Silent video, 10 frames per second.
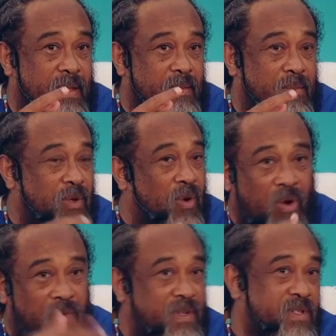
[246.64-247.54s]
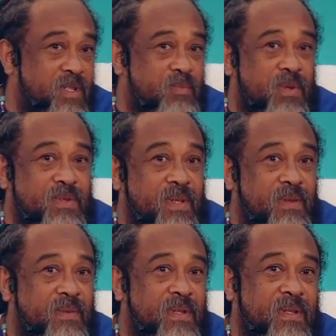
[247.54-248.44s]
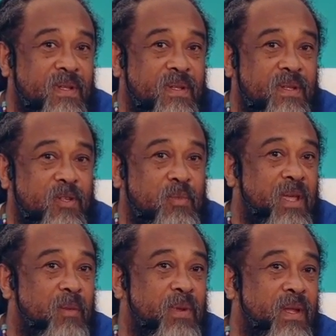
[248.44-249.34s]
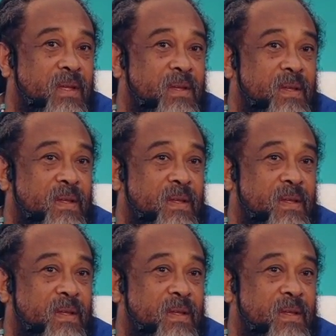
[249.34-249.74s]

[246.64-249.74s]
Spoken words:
But all of this is perceived to be happening.